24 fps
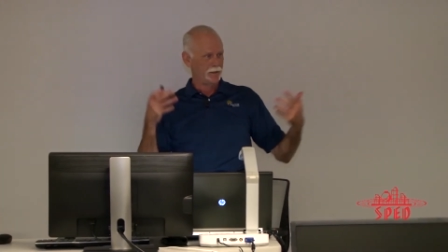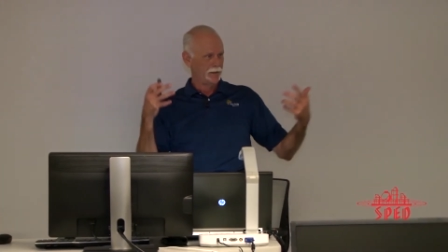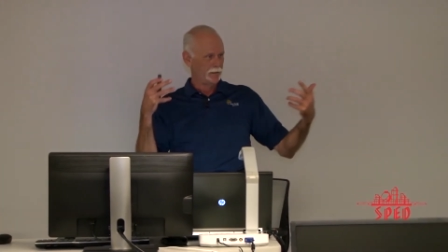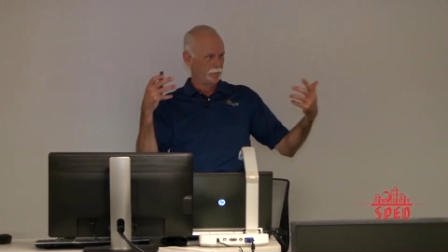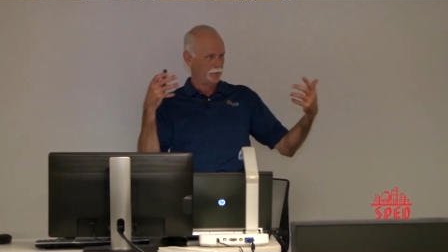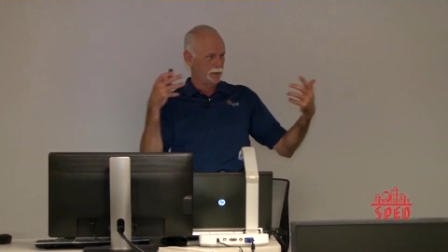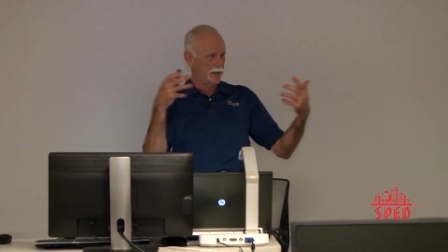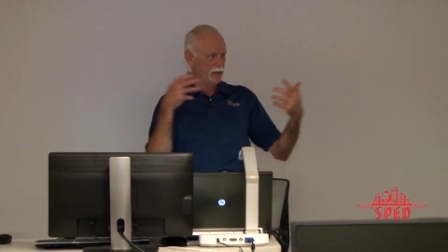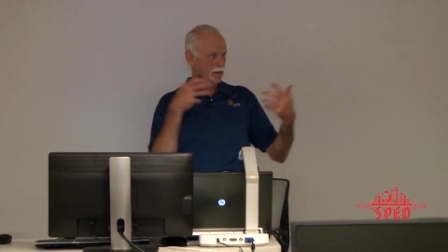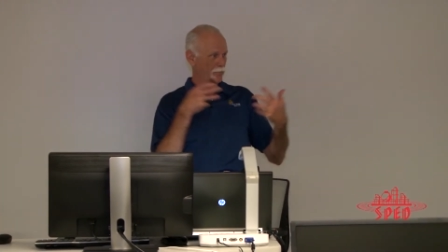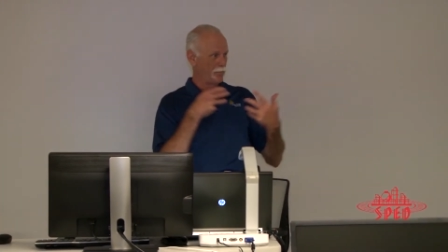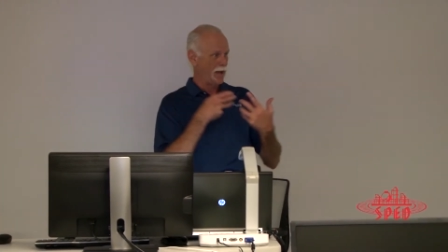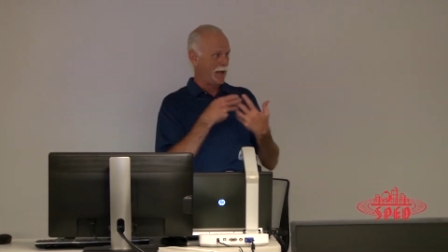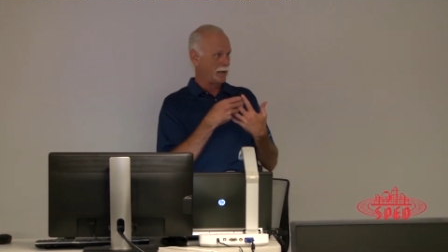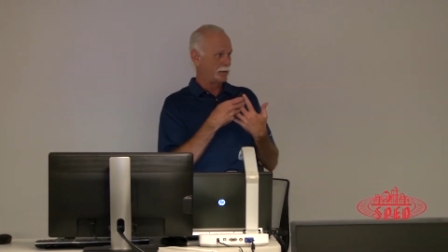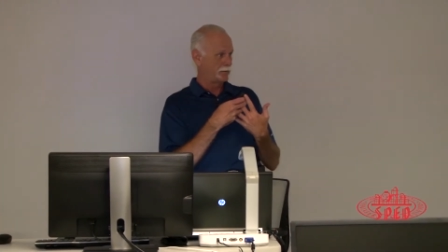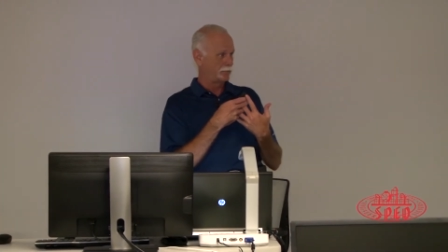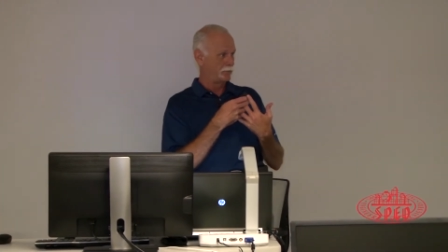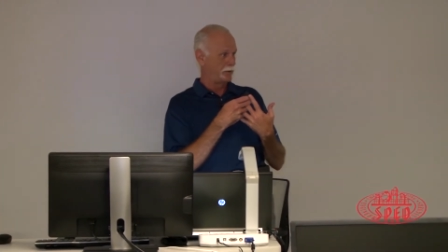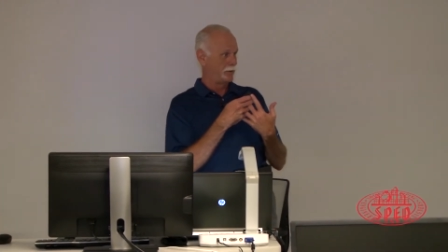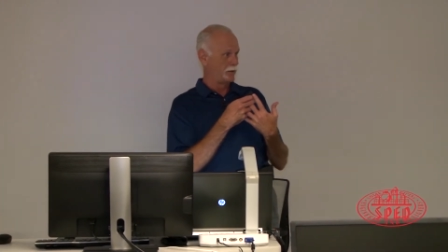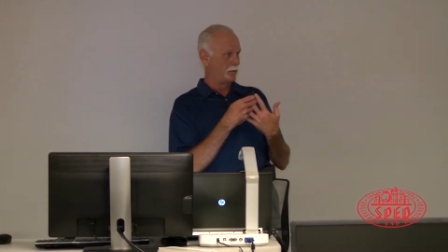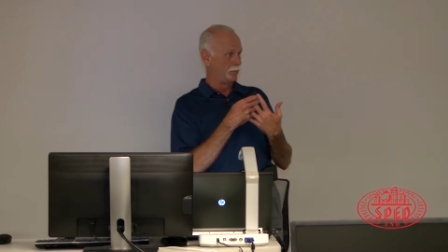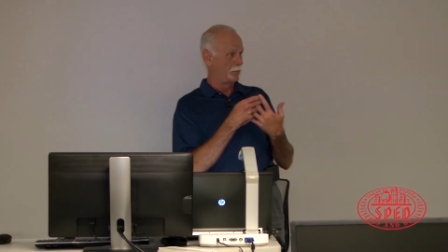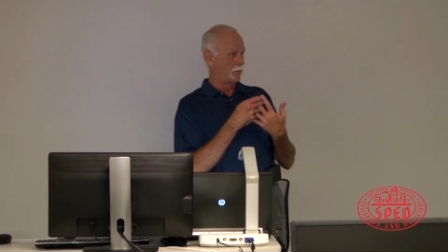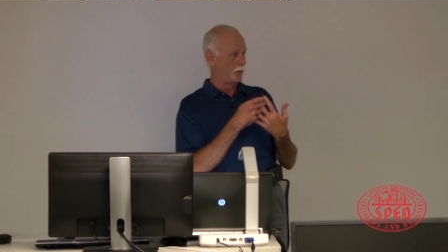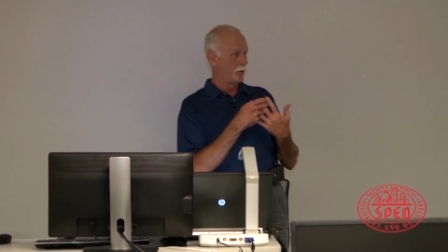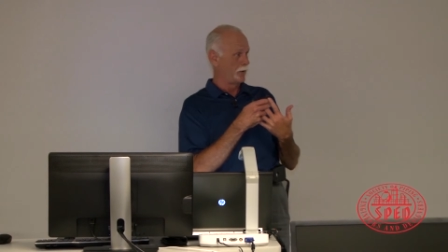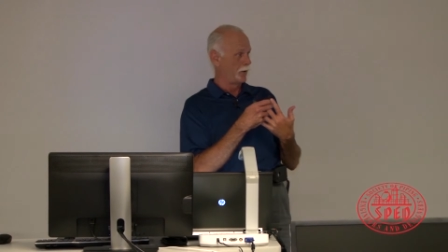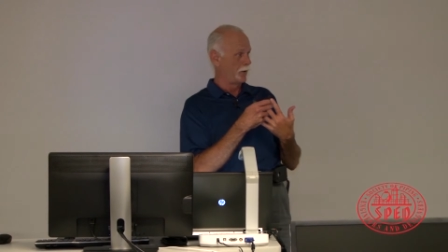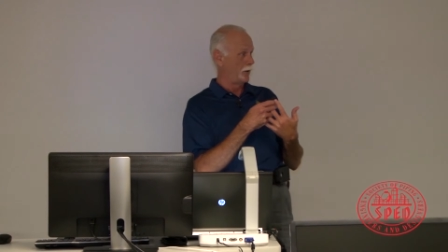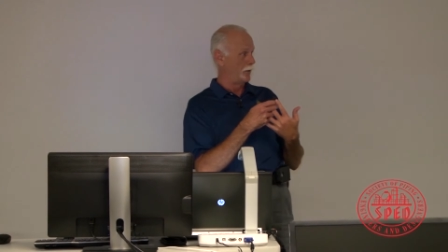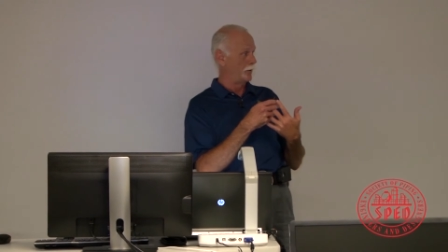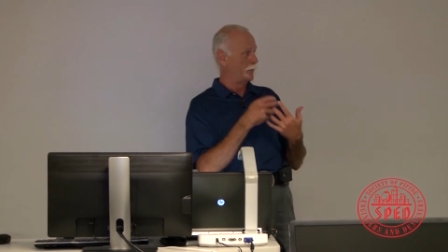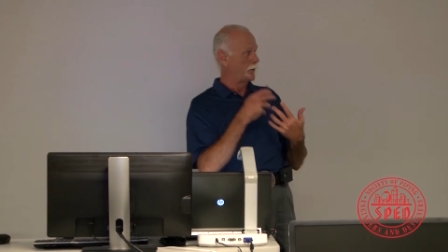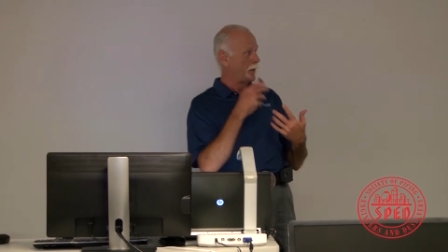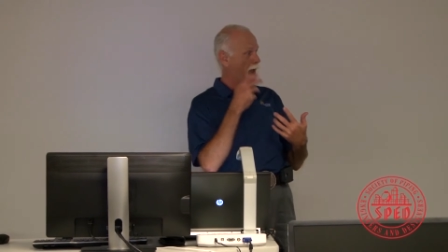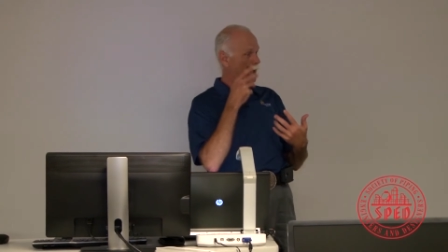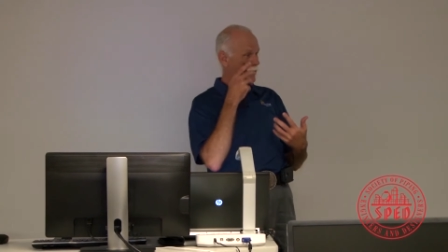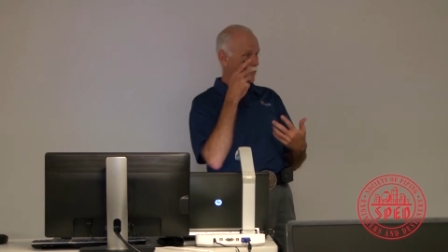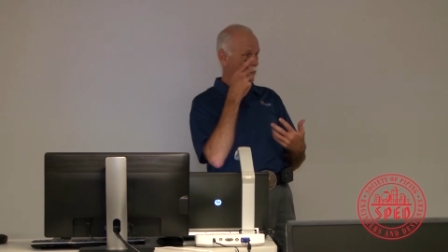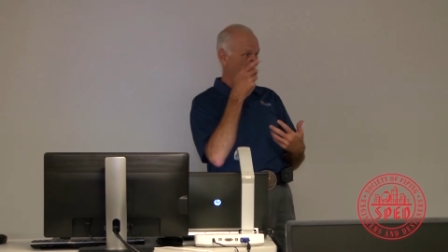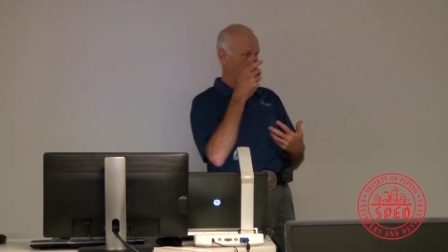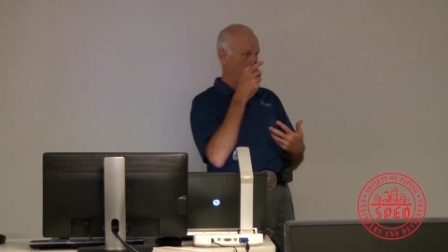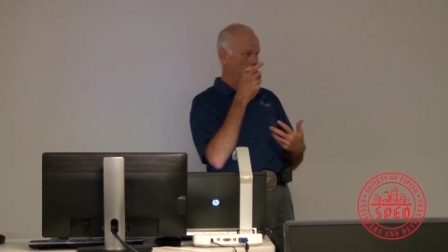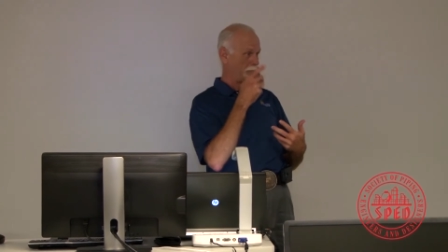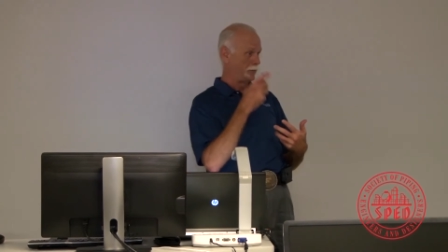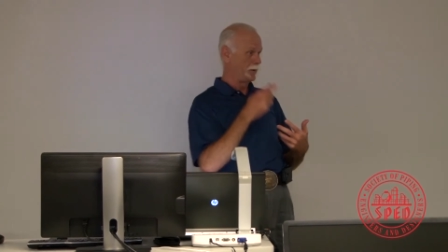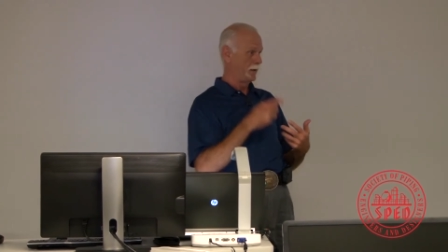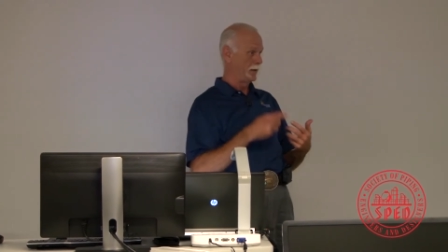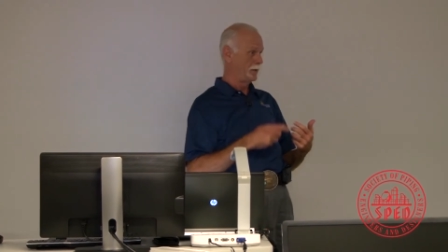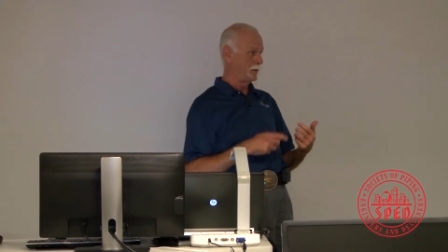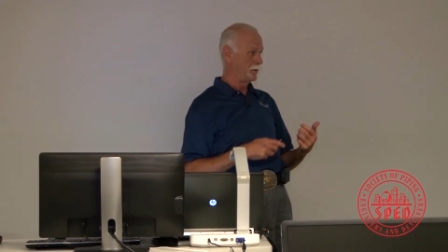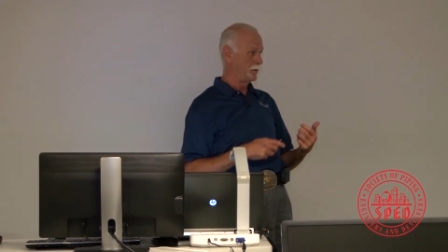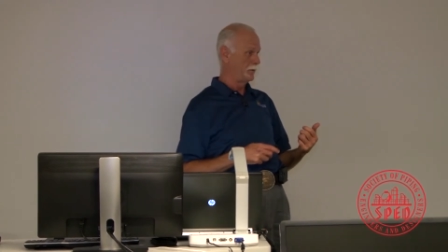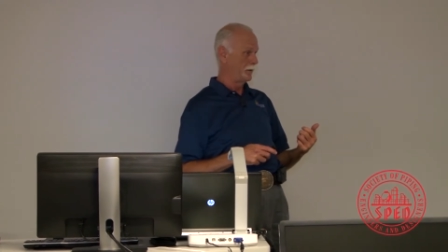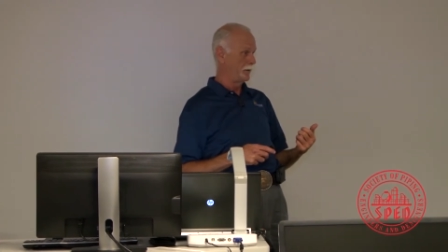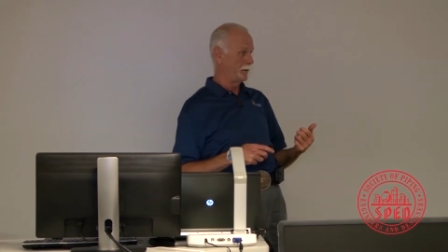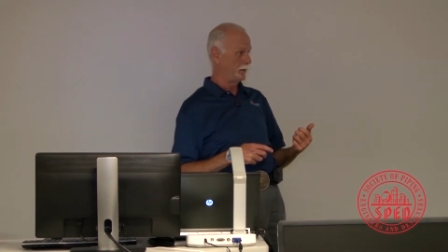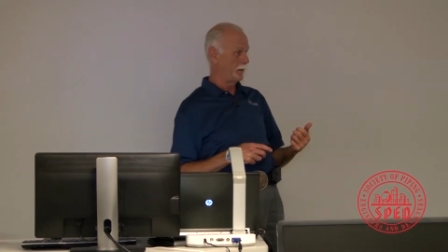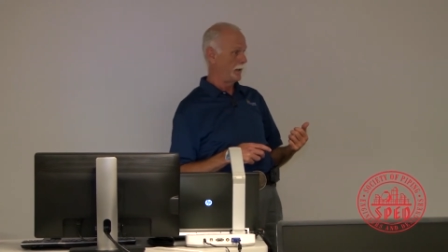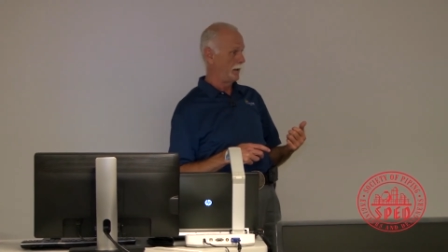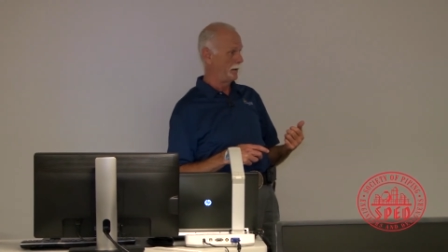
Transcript: we get back to real world, can really do an